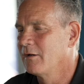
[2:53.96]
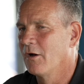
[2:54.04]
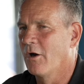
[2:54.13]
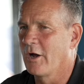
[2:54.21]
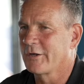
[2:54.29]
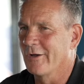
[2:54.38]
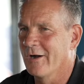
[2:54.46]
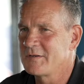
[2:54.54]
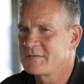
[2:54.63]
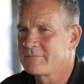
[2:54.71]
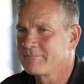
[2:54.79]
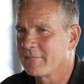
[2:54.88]
All right,
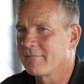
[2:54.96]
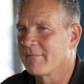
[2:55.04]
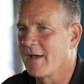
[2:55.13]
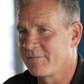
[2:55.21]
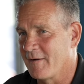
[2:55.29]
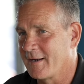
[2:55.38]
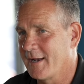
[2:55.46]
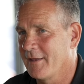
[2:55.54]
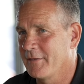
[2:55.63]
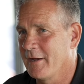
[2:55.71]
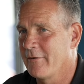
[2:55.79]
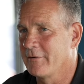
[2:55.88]
guys, have fun out
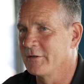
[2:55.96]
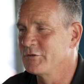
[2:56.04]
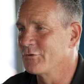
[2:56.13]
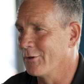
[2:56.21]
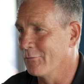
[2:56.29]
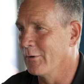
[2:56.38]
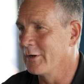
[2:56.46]
there and enjoy the